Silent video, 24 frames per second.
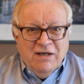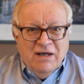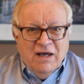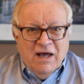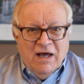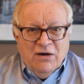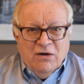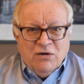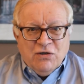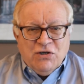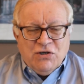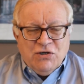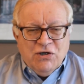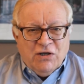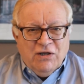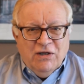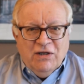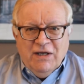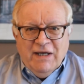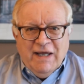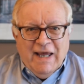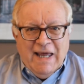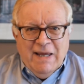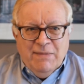and are
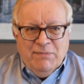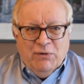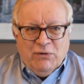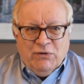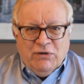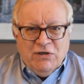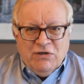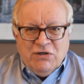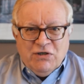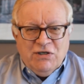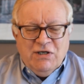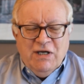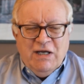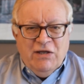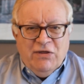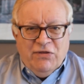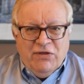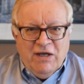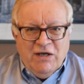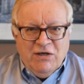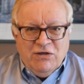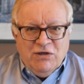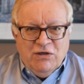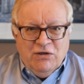suddenly able to see
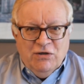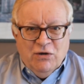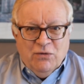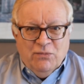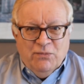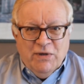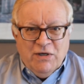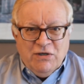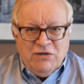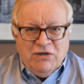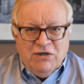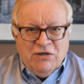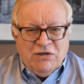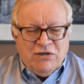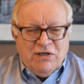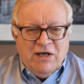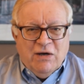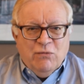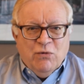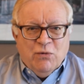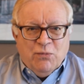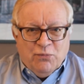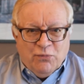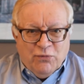things in their business
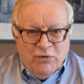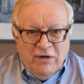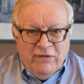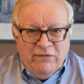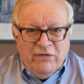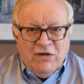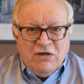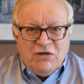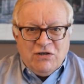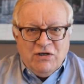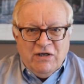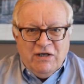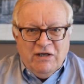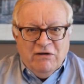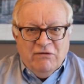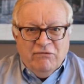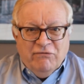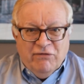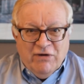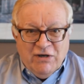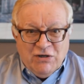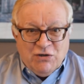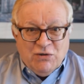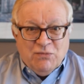that were previously
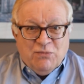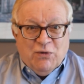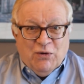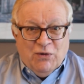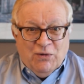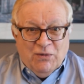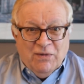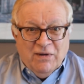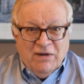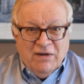invisible.